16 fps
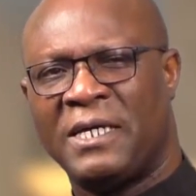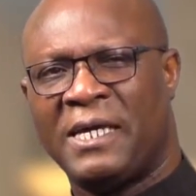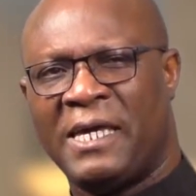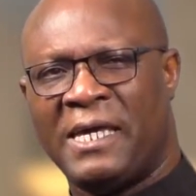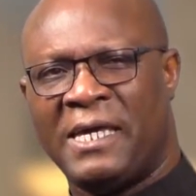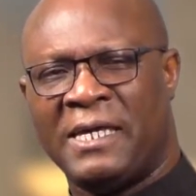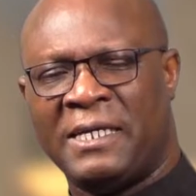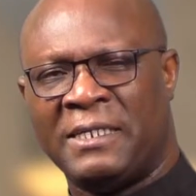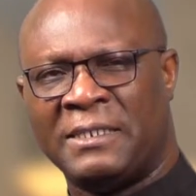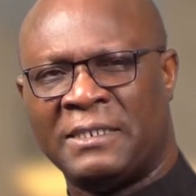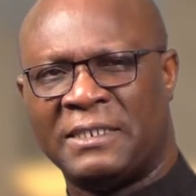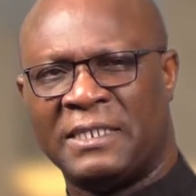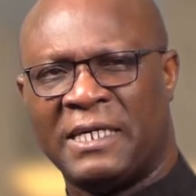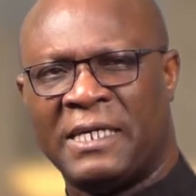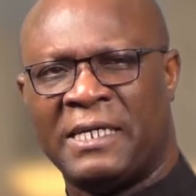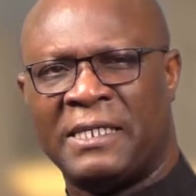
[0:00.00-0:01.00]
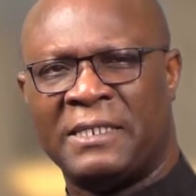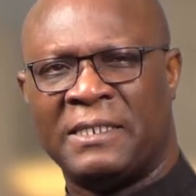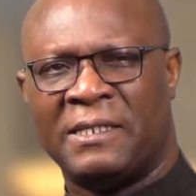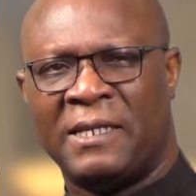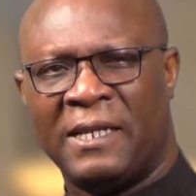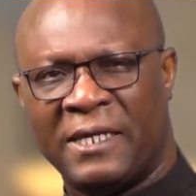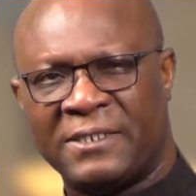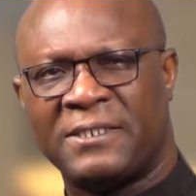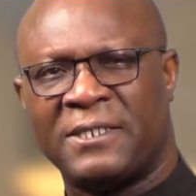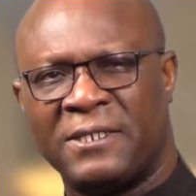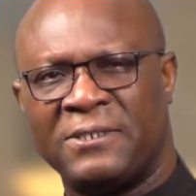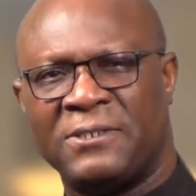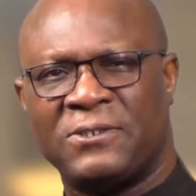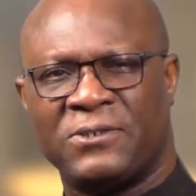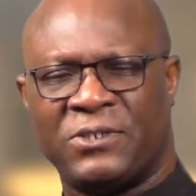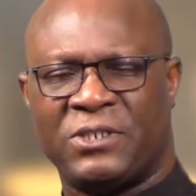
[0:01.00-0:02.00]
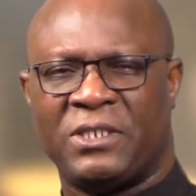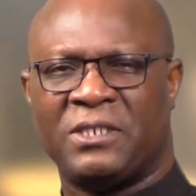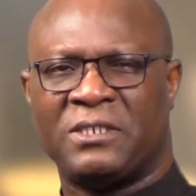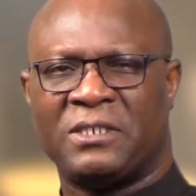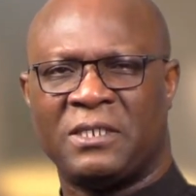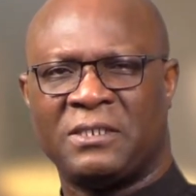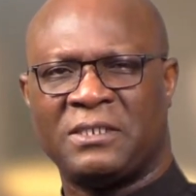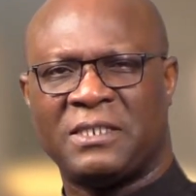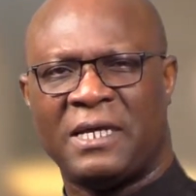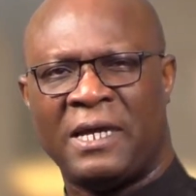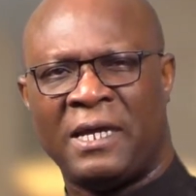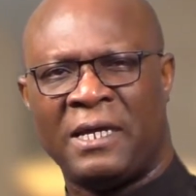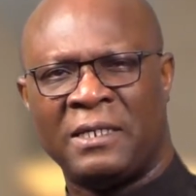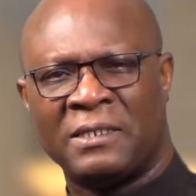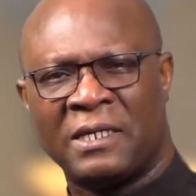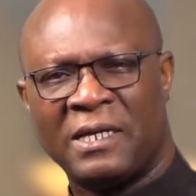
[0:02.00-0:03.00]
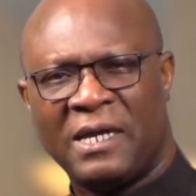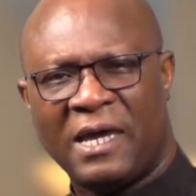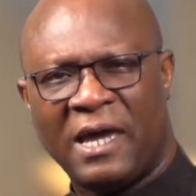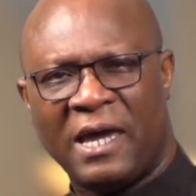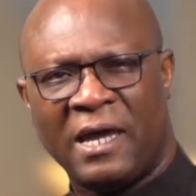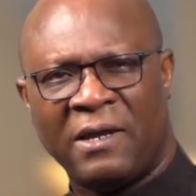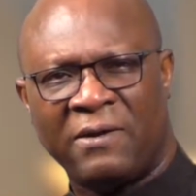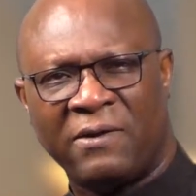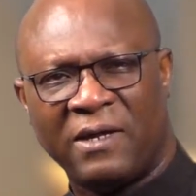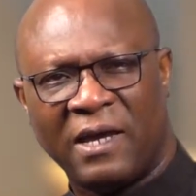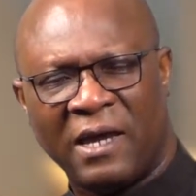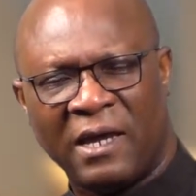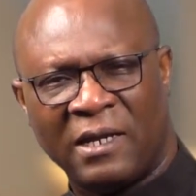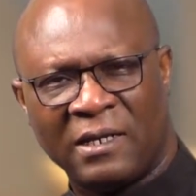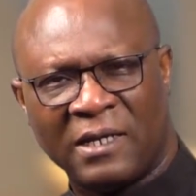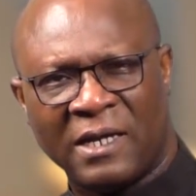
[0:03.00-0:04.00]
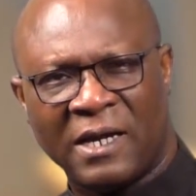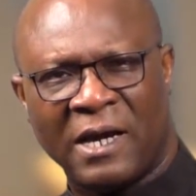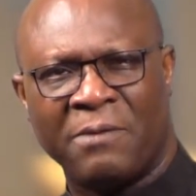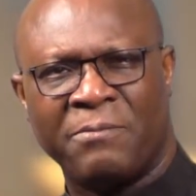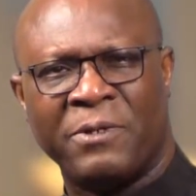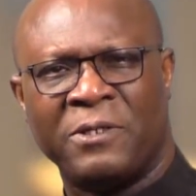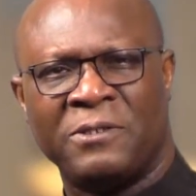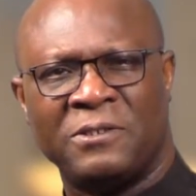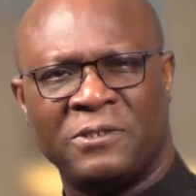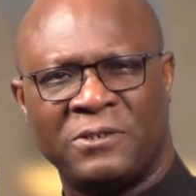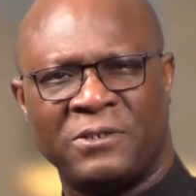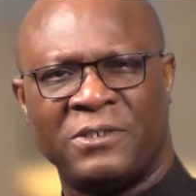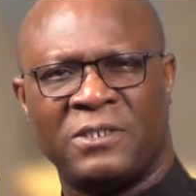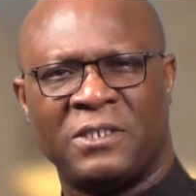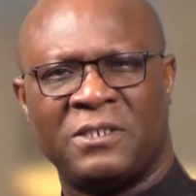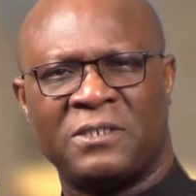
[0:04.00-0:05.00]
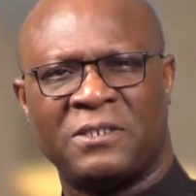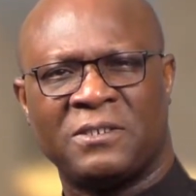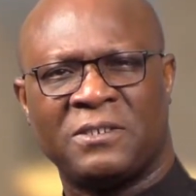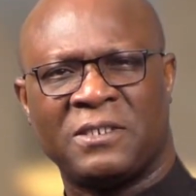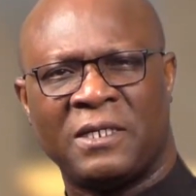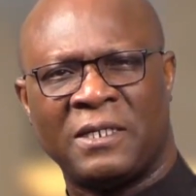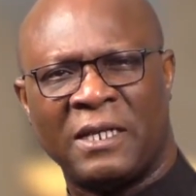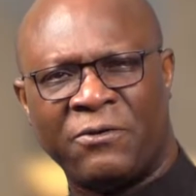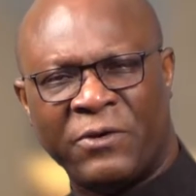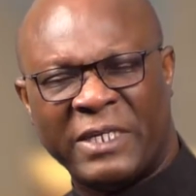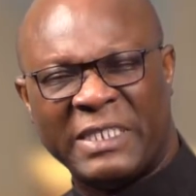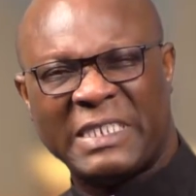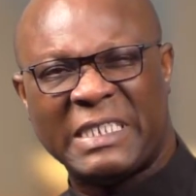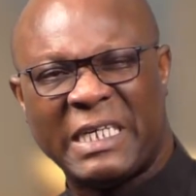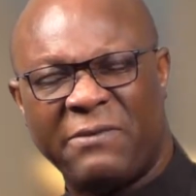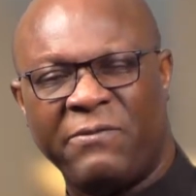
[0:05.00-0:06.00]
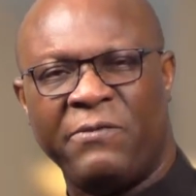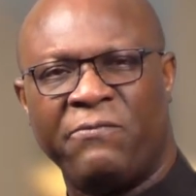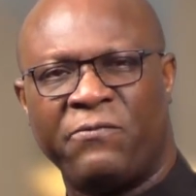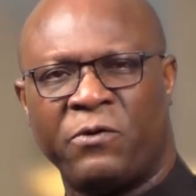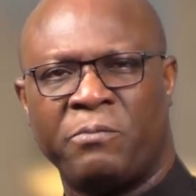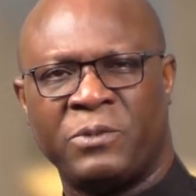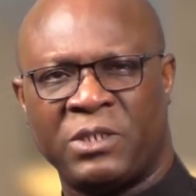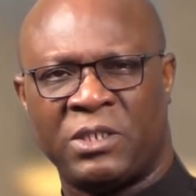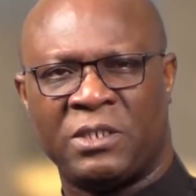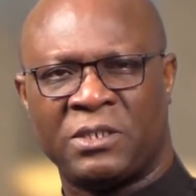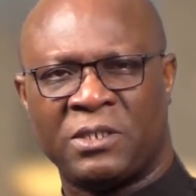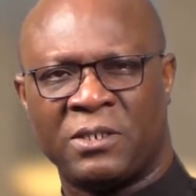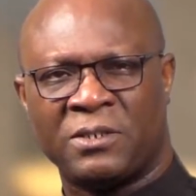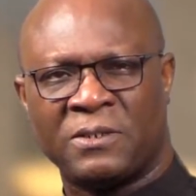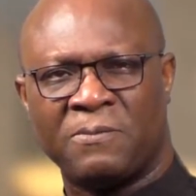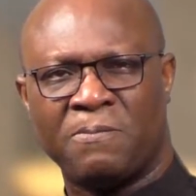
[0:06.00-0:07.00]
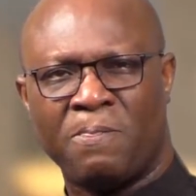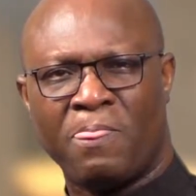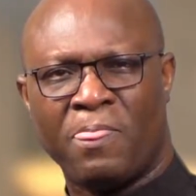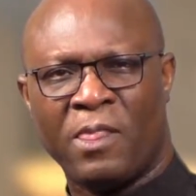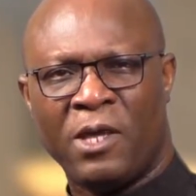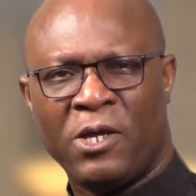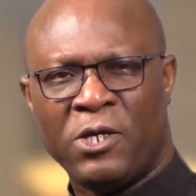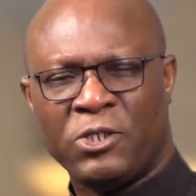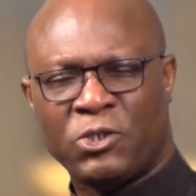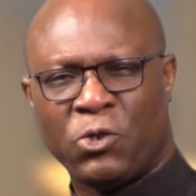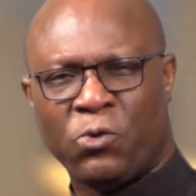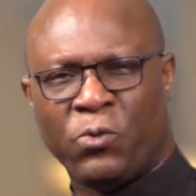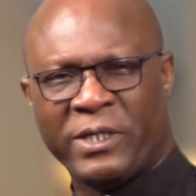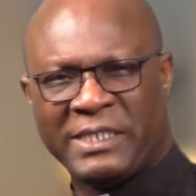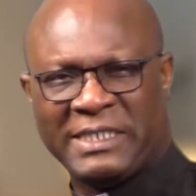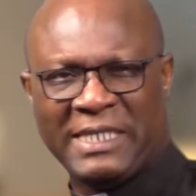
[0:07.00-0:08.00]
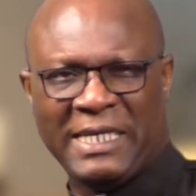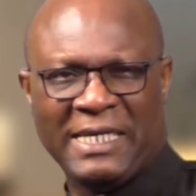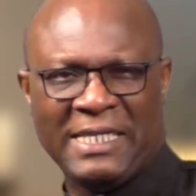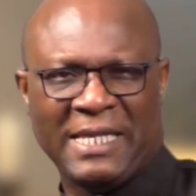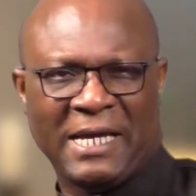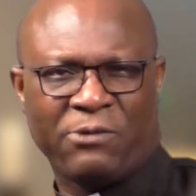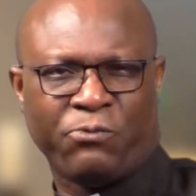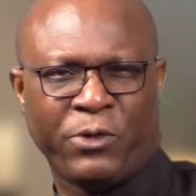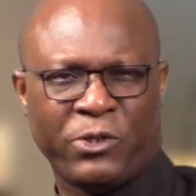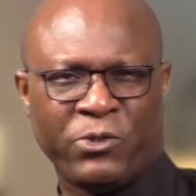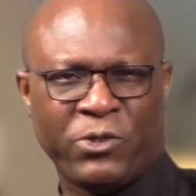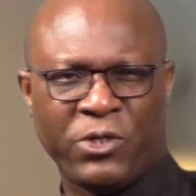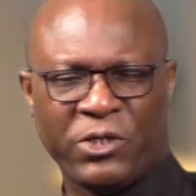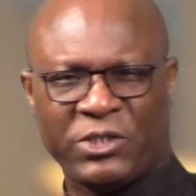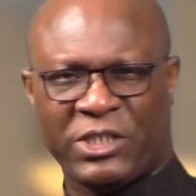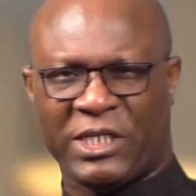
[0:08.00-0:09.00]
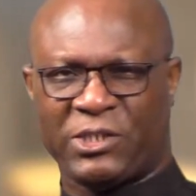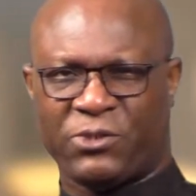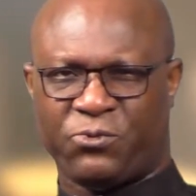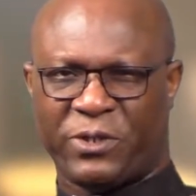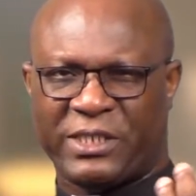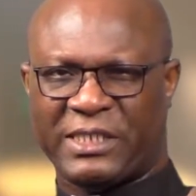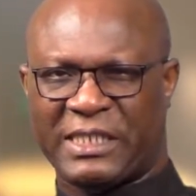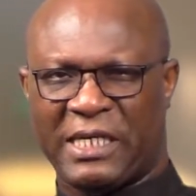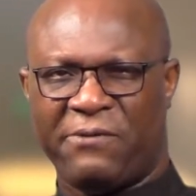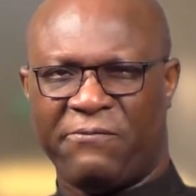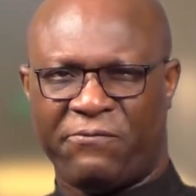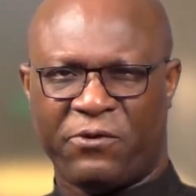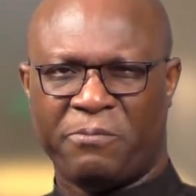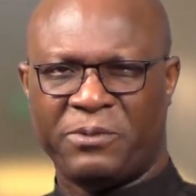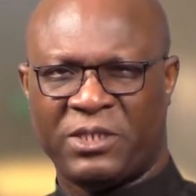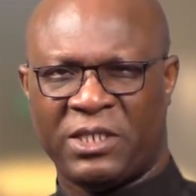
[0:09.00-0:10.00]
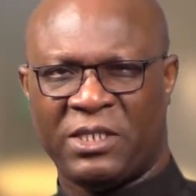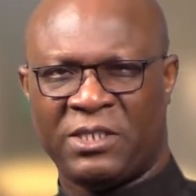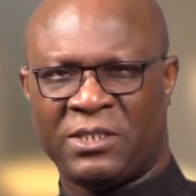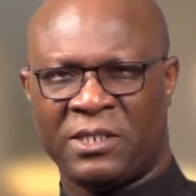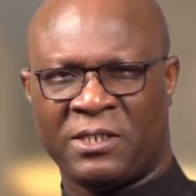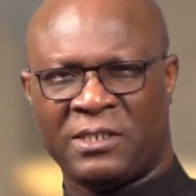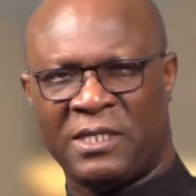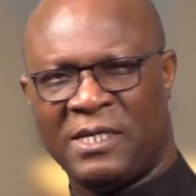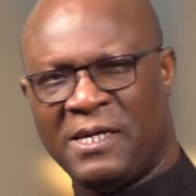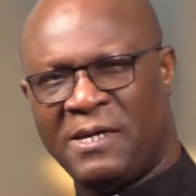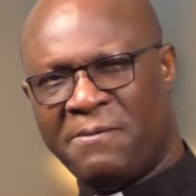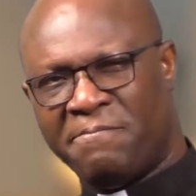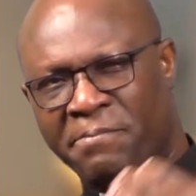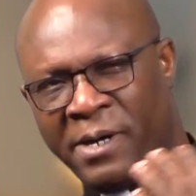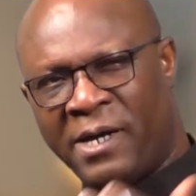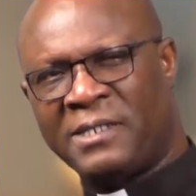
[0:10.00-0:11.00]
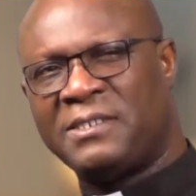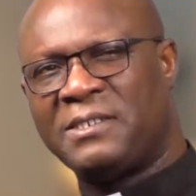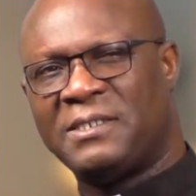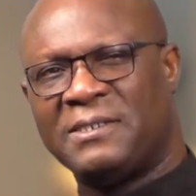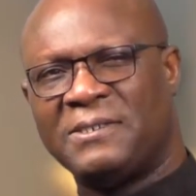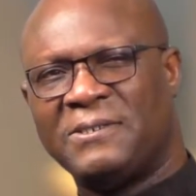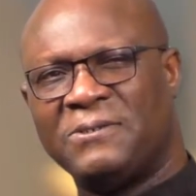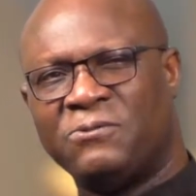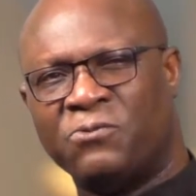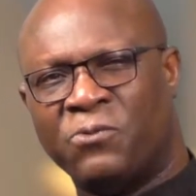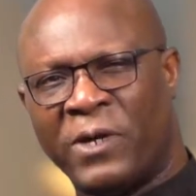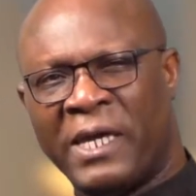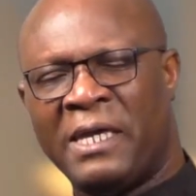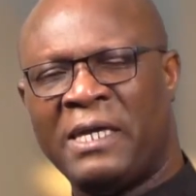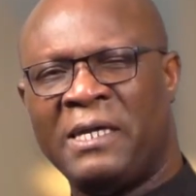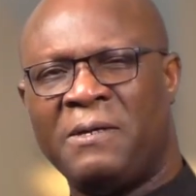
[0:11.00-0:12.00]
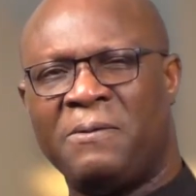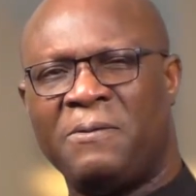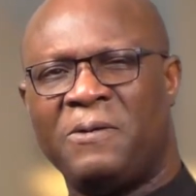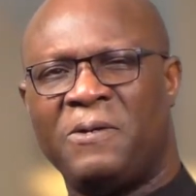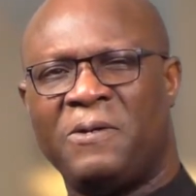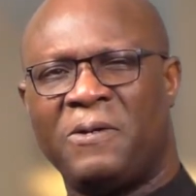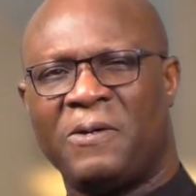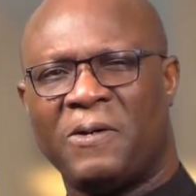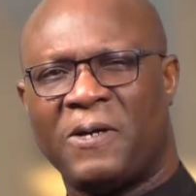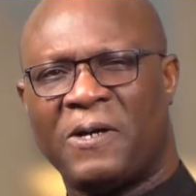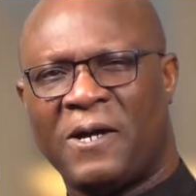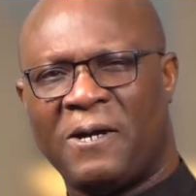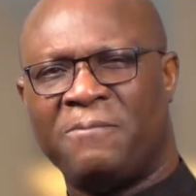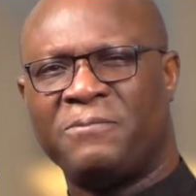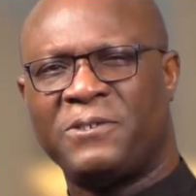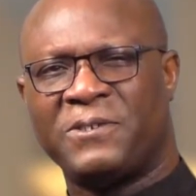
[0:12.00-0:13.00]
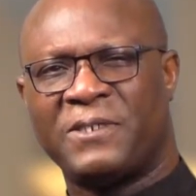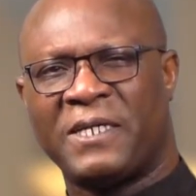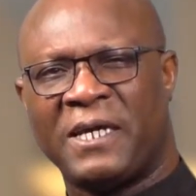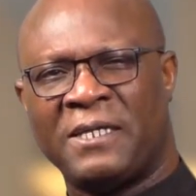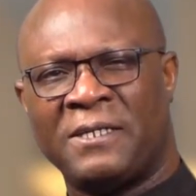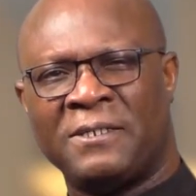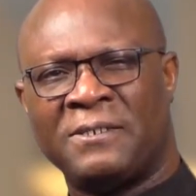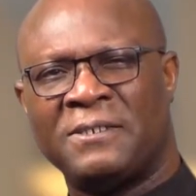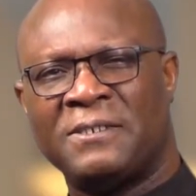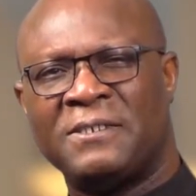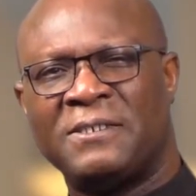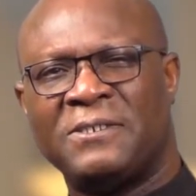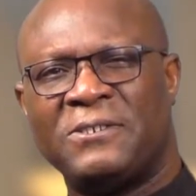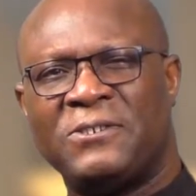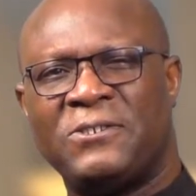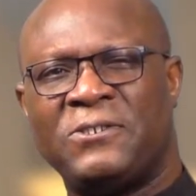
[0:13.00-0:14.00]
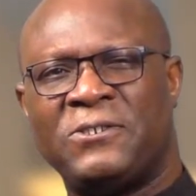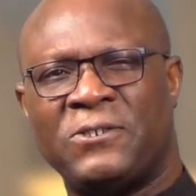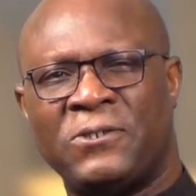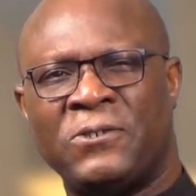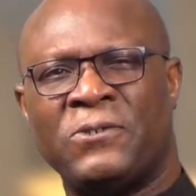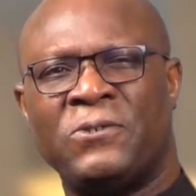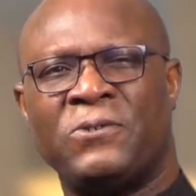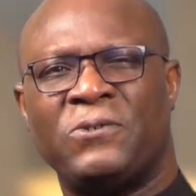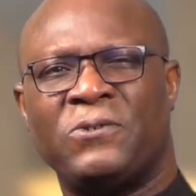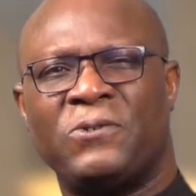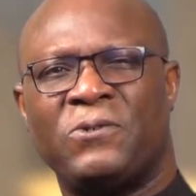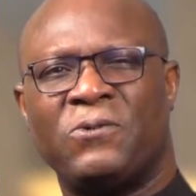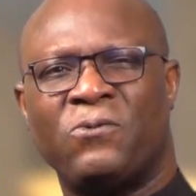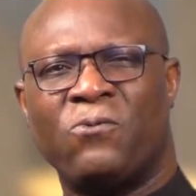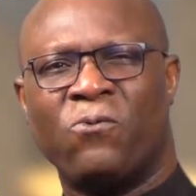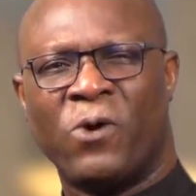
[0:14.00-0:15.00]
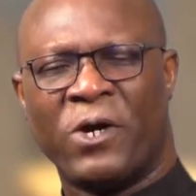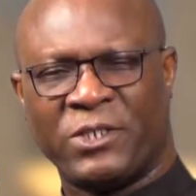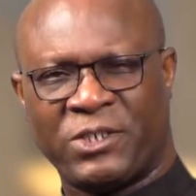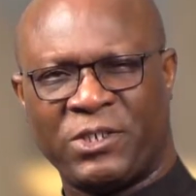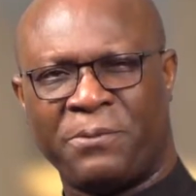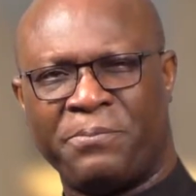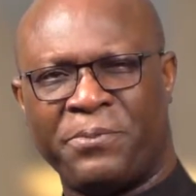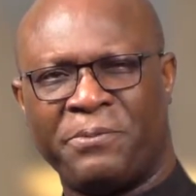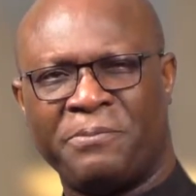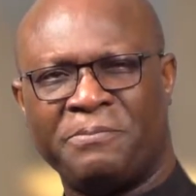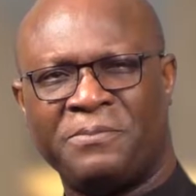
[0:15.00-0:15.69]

in listening to Jesus and coming to Jesus and receiving from Jesus. So we see that we do not just receive from Jesus, but we come together to worship.